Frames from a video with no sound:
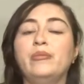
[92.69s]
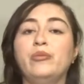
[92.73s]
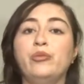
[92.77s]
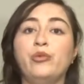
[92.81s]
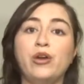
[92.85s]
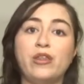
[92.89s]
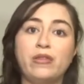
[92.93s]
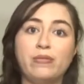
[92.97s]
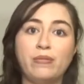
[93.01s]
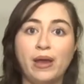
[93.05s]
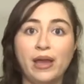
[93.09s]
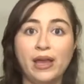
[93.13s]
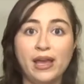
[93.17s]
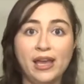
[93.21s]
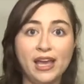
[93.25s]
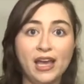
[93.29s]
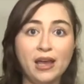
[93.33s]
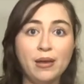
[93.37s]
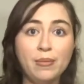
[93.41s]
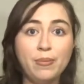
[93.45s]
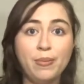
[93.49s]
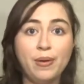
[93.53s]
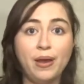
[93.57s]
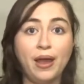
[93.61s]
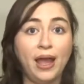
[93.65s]
with my
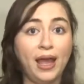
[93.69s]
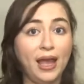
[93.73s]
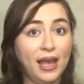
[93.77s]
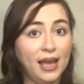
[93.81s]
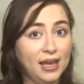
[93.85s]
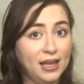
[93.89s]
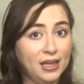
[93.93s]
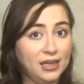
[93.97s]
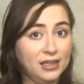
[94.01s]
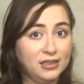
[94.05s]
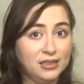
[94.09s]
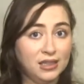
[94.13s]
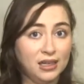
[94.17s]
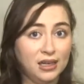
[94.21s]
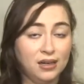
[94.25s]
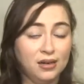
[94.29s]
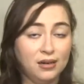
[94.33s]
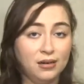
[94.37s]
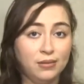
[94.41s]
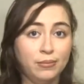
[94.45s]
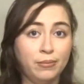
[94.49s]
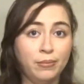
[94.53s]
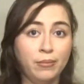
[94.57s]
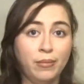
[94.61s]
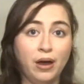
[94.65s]
hip, and
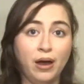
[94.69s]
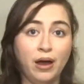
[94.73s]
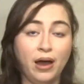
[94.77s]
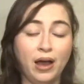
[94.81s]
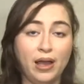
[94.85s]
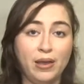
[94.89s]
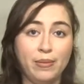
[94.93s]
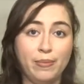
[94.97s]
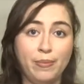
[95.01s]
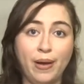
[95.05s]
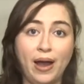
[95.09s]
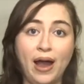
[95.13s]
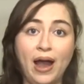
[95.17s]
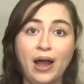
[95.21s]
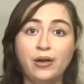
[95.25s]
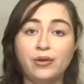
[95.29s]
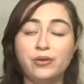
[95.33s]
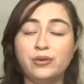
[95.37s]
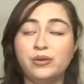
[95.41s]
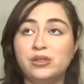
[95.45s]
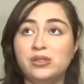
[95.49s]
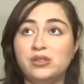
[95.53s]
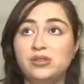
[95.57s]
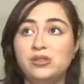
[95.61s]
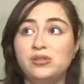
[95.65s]
my back
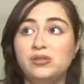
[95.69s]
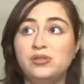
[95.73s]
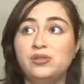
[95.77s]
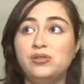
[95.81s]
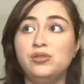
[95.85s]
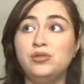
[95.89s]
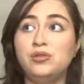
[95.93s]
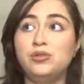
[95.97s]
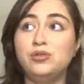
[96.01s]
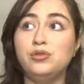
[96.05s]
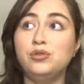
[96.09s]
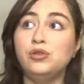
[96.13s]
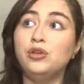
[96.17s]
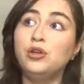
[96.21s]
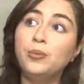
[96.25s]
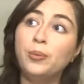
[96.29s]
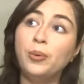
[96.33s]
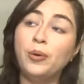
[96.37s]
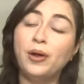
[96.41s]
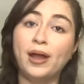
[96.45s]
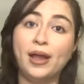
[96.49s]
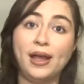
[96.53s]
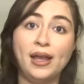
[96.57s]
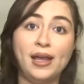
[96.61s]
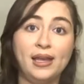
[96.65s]
was
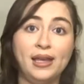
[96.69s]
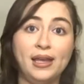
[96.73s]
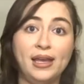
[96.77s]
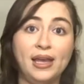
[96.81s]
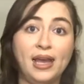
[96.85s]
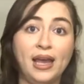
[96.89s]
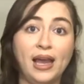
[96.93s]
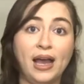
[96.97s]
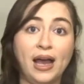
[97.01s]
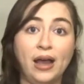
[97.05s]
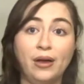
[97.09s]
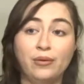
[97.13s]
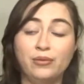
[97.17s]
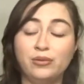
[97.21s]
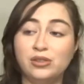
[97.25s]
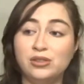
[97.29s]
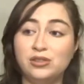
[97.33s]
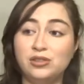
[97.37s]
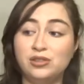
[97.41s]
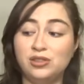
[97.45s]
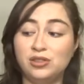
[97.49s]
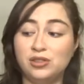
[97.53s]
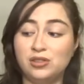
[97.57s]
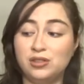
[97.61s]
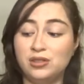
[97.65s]
super achy. I
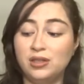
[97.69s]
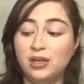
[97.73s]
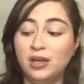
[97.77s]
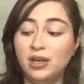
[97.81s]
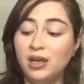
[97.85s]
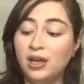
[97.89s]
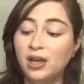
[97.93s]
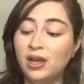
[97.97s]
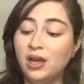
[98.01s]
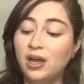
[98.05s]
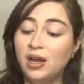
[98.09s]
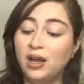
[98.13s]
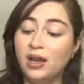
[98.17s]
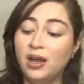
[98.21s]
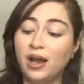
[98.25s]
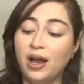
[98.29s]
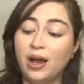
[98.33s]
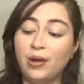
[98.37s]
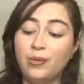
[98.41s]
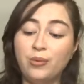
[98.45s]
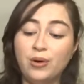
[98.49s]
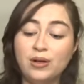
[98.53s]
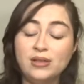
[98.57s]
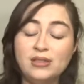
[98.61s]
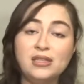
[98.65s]

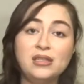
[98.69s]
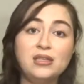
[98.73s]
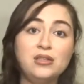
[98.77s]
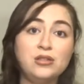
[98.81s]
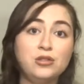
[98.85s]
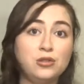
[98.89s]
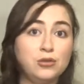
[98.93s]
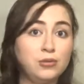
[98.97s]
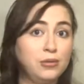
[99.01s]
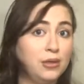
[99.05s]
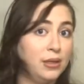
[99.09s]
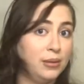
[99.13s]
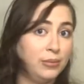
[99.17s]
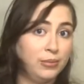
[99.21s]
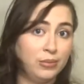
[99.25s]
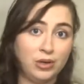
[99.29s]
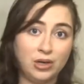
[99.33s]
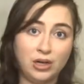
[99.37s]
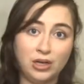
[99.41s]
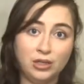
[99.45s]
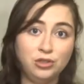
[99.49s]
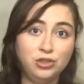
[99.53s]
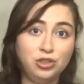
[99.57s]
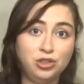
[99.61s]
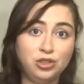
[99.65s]
wasn't doing
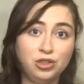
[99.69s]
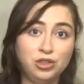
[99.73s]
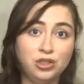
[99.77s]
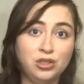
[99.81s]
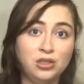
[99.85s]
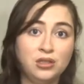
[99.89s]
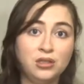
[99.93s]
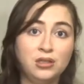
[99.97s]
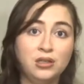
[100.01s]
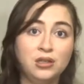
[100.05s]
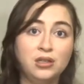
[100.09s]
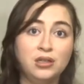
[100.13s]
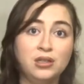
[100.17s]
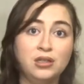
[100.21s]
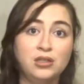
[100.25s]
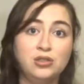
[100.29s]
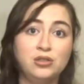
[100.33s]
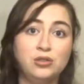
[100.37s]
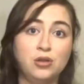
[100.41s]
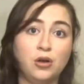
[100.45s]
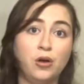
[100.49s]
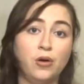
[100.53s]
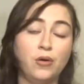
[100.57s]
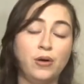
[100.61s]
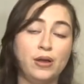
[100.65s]
much,
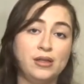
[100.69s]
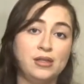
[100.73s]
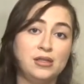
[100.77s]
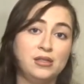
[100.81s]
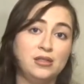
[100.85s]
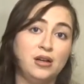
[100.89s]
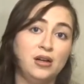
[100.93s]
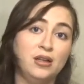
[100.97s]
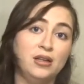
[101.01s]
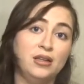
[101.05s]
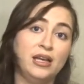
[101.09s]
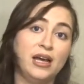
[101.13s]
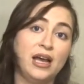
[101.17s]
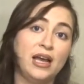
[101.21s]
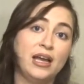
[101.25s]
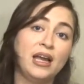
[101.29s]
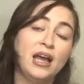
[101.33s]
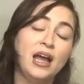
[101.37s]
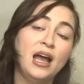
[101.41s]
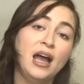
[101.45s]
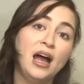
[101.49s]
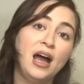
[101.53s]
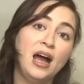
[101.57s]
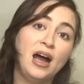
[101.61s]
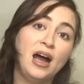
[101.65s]
so it's not like
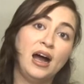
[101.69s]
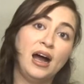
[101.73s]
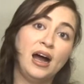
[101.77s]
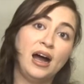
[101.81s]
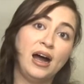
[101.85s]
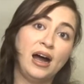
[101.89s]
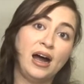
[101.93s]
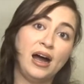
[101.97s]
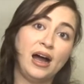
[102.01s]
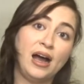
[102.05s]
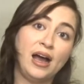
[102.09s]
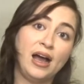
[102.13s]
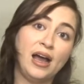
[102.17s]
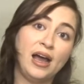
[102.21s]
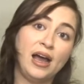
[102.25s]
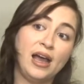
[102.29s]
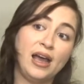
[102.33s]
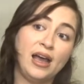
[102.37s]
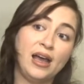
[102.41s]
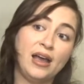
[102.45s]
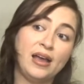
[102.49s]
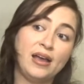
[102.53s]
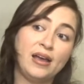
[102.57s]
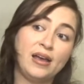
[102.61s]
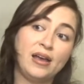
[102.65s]

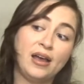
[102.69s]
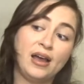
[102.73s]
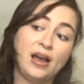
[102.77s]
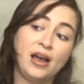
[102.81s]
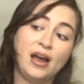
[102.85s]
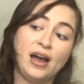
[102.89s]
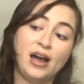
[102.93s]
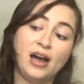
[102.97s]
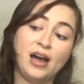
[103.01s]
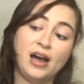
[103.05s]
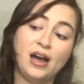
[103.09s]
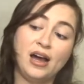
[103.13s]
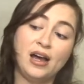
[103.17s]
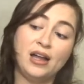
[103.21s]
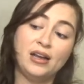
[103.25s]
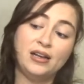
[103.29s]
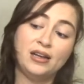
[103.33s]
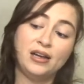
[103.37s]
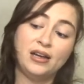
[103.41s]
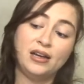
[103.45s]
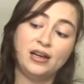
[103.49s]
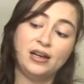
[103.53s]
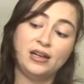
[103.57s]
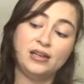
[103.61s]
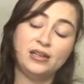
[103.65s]
I had
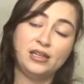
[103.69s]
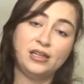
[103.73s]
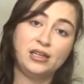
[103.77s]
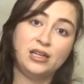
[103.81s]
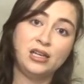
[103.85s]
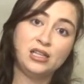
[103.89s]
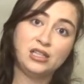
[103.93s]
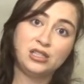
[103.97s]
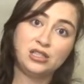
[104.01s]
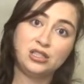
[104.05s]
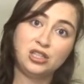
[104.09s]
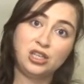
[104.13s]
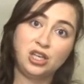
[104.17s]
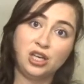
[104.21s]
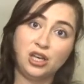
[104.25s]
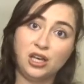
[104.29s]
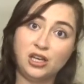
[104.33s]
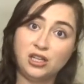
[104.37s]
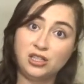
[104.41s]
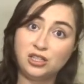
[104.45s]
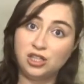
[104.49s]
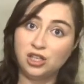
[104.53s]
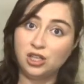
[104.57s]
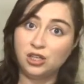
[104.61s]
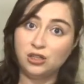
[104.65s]
an
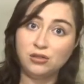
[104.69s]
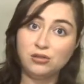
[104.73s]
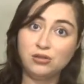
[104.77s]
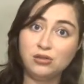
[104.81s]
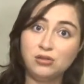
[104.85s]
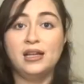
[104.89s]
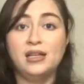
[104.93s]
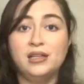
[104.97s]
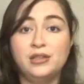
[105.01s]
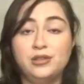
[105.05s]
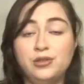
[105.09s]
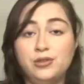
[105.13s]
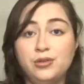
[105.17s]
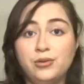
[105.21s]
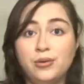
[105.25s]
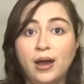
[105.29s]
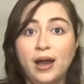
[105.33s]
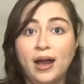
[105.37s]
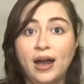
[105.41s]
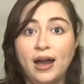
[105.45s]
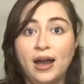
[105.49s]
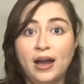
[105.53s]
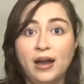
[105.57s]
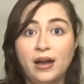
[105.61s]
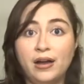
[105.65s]
excuse to
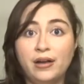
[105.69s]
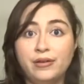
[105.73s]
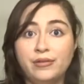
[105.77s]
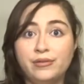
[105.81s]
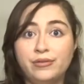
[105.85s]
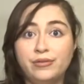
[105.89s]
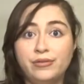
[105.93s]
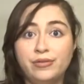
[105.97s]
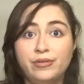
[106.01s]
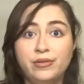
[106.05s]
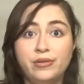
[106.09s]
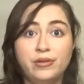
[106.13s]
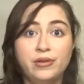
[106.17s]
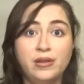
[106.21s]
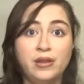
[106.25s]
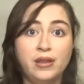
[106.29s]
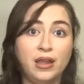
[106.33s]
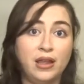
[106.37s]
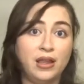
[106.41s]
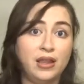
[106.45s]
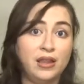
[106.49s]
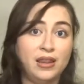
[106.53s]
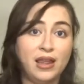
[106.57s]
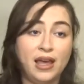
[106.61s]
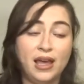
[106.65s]
have
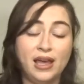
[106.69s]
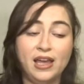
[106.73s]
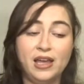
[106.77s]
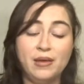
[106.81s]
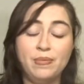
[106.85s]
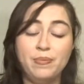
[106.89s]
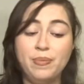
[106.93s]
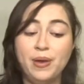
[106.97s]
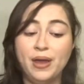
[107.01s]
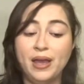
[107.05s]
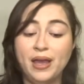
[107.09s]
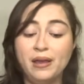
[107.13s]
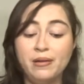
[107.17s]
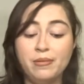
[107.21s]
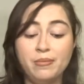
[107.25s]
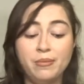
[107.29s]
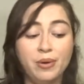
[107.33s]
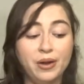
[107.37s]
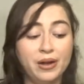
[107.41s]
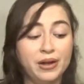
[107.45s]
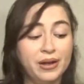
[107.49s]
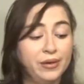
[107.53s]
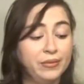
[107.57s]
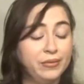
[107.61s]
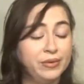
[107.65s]
that hip pain,
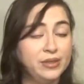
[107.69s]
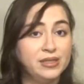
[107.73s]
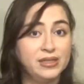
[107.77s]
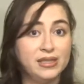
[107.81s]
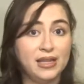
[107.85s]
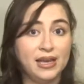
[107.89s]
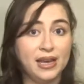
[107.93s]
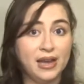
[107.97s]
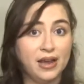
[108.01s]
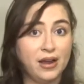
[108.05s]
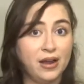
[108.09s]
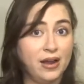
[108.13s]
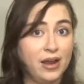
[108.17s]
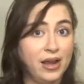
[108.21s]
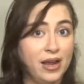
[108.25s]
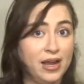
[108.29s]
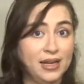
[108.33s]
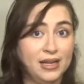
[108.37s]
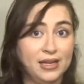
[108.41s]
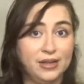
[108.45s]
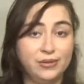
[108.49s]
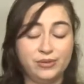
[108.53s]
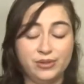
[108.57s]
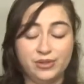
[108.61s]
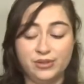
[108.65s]
but it was there
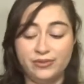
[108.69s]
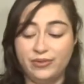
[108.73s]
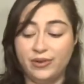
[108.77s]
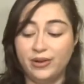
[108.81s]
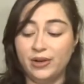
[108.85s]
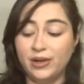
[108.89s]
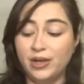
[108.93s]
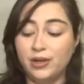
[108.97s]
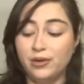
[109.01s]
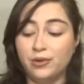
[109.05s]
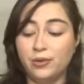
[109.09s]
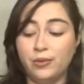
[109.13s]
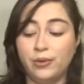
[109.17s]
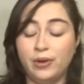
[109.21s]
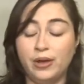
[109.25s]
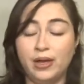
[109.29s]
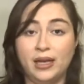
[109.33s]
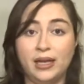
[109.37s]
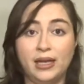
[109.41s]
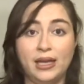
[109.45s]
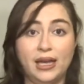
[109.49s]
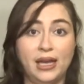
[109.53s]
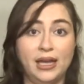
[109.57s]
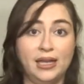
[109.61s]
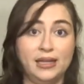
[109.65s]
and it was very
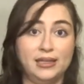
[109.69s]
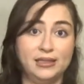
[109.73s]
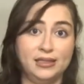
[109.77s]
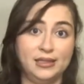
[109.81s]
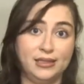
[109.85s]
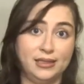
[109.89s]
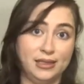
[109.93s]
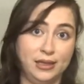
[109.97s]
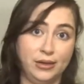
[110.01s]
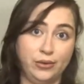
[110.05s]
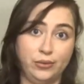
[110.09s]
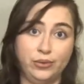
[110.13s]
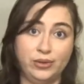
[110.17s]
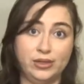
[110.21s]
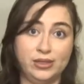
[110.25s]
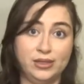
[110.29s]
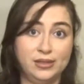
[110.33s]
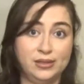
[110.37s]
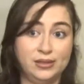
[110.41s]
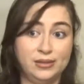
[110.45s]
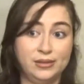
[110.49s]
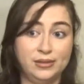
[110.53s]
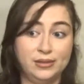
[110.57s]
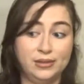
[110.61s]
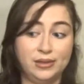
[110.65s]
annoying, and it
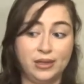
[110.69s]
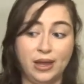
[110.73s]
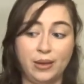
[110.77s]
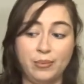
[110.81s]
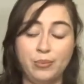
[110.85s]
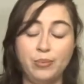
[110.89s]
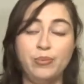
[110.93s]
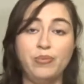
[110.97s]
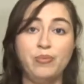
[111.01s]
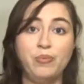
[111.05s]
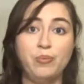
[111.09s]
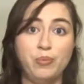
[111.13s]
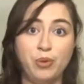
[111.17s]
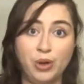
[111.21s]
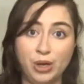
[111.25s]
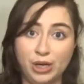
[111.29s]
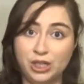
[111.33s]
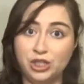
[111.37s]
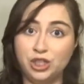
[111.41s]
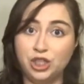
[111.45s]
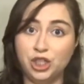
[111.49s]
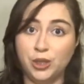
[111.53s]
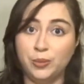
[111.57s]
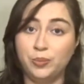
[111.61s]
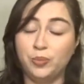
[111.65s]
was, I'm pretty
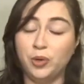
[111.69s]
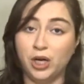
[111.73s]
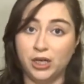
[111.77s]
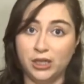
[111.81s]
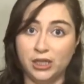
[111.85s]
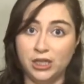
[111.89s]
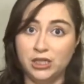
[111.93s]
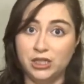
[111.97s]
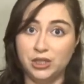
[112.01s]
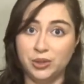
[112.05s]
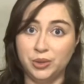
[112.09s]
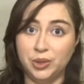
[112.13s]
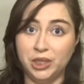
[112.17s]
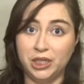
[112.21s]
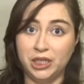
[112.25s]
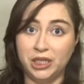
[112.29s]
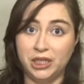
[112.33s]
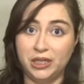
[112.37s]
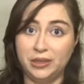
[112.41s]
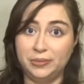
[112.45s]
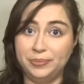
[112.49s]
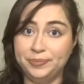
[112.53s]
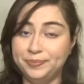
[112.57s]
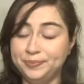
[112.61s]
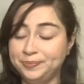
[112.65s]
sure, pregnancy
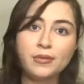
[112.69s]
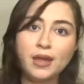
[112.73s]
related.